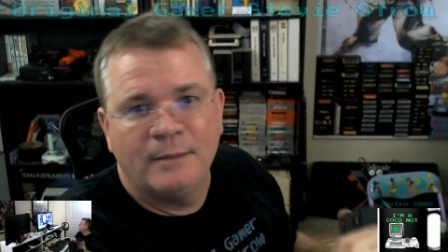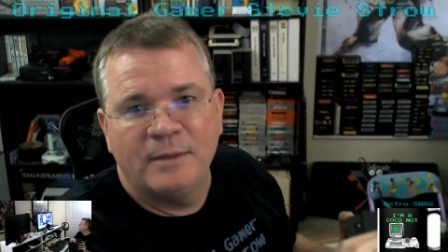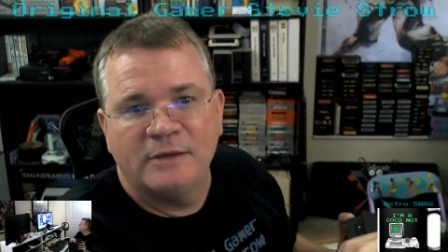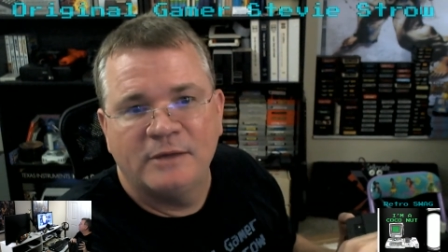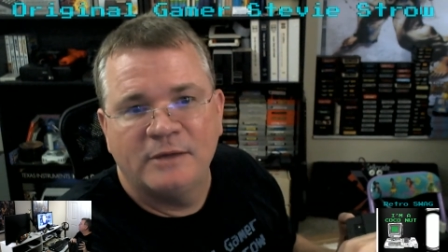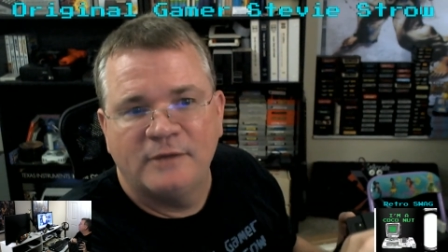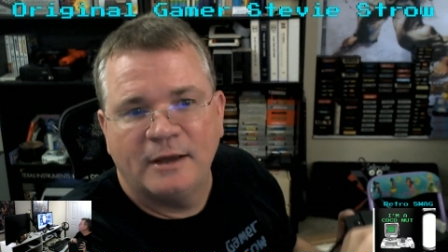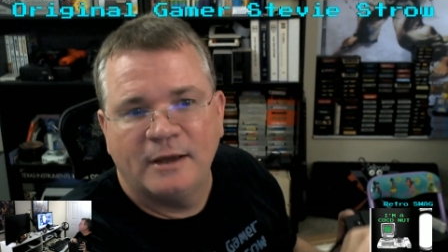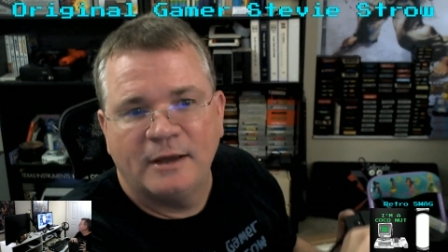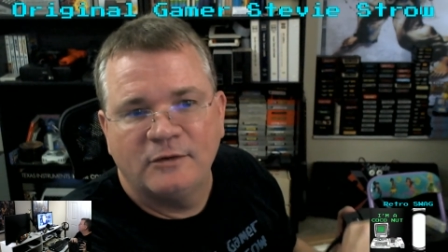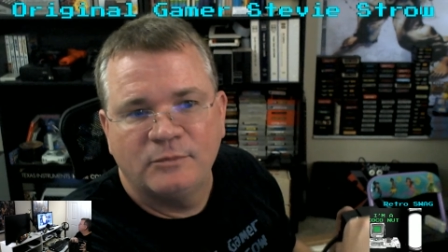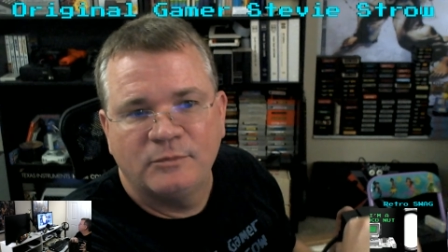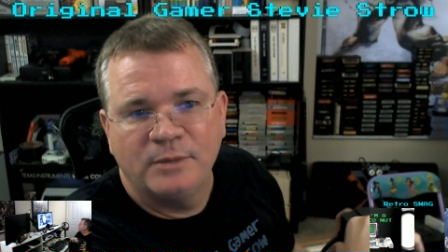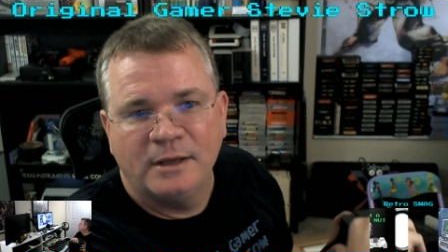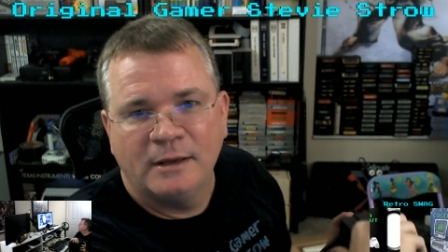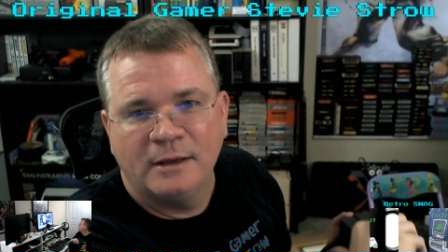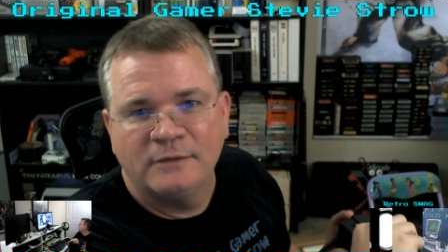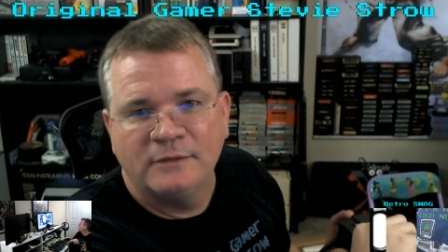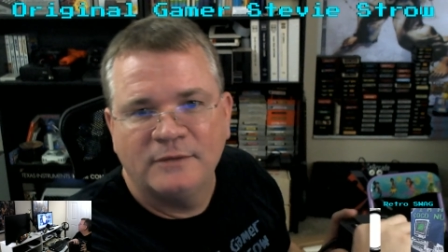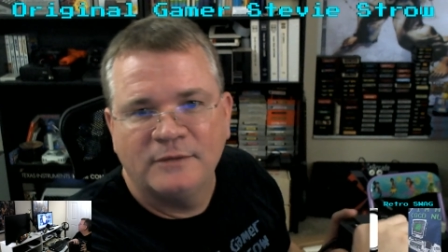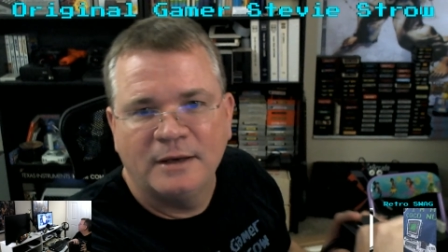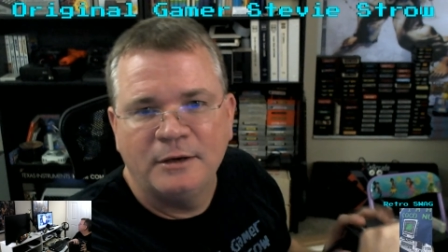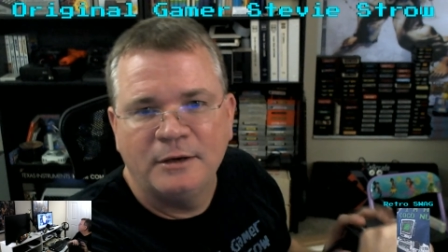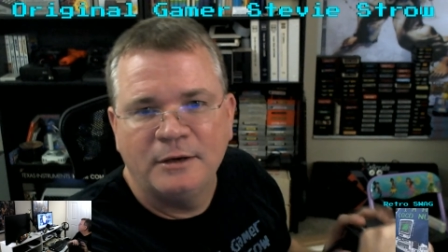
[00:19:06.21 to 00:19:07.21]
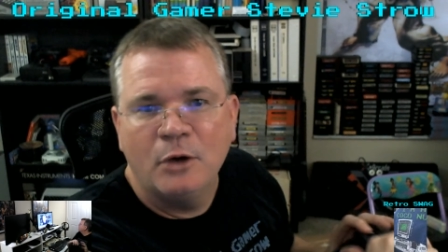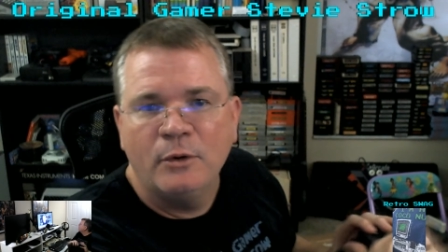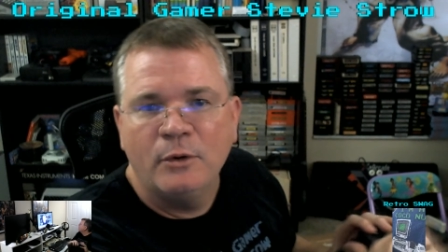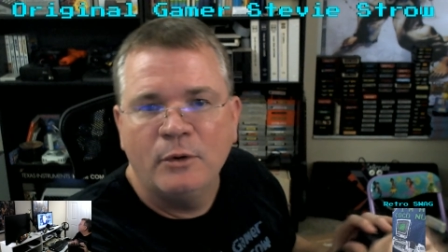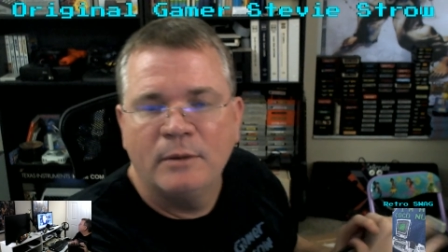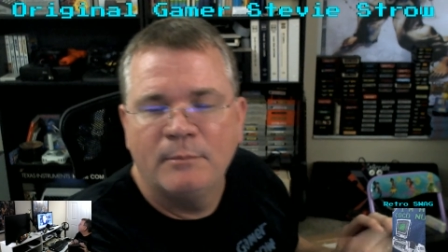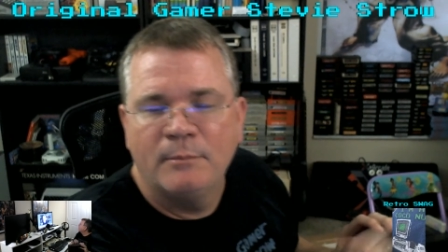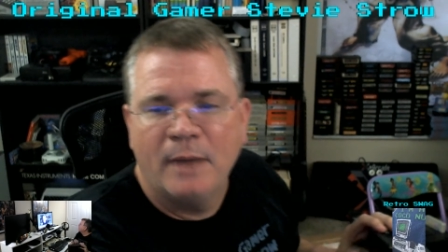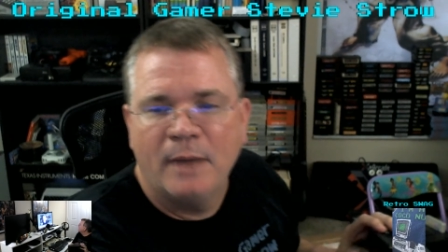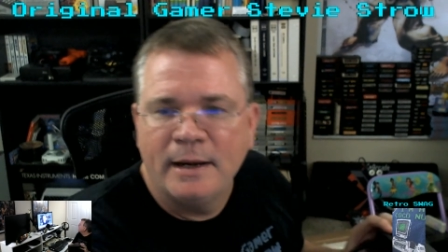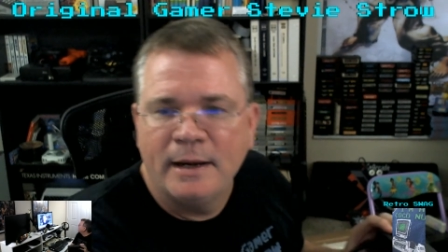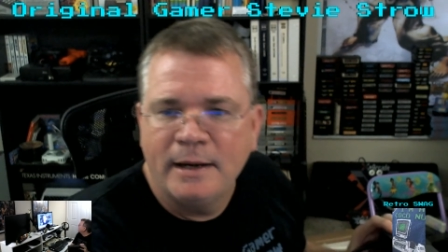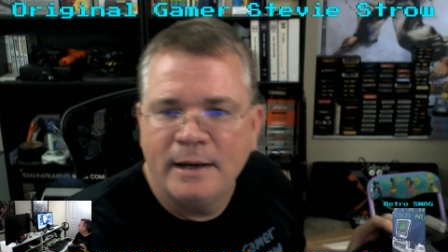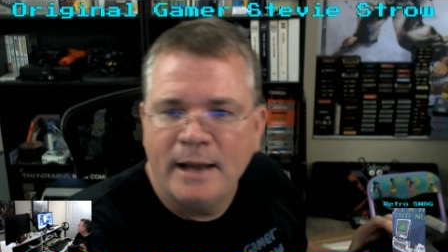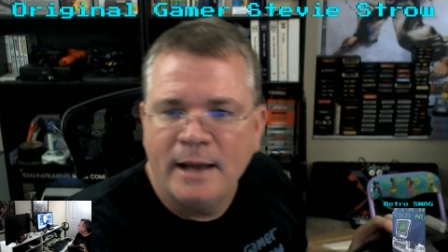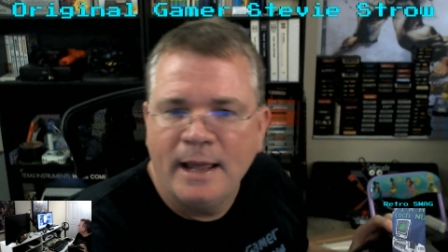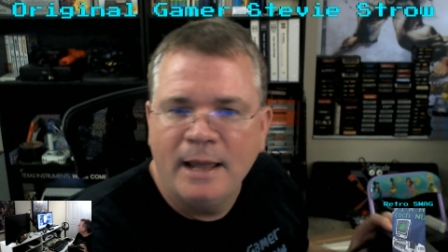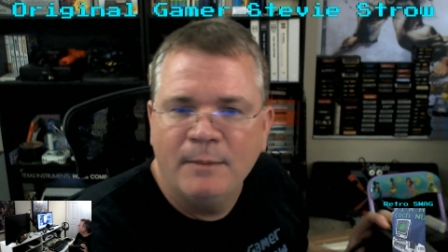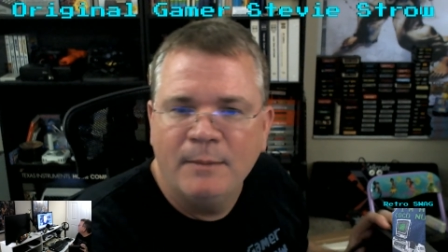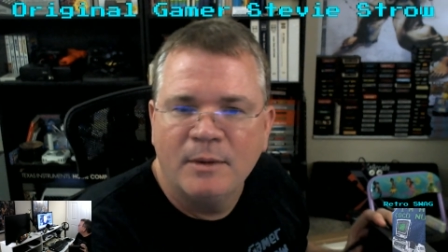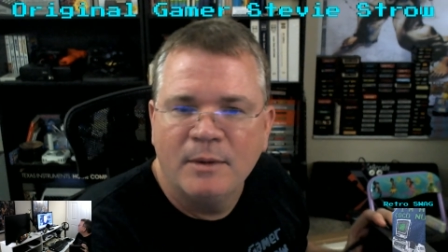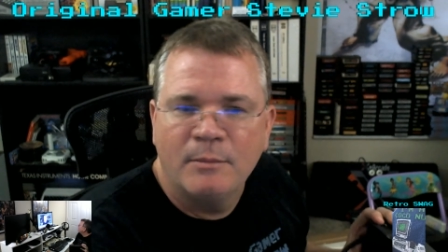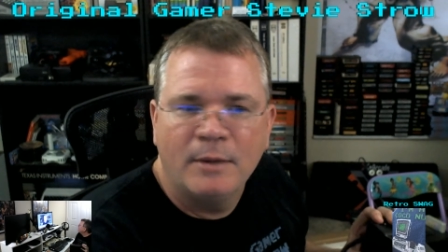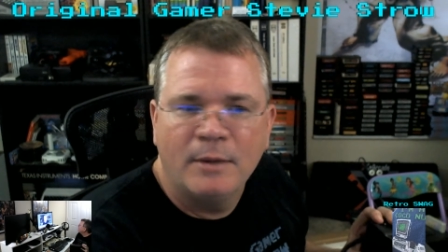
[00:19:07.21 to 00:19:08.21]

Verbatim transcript: MSX because I know it by name,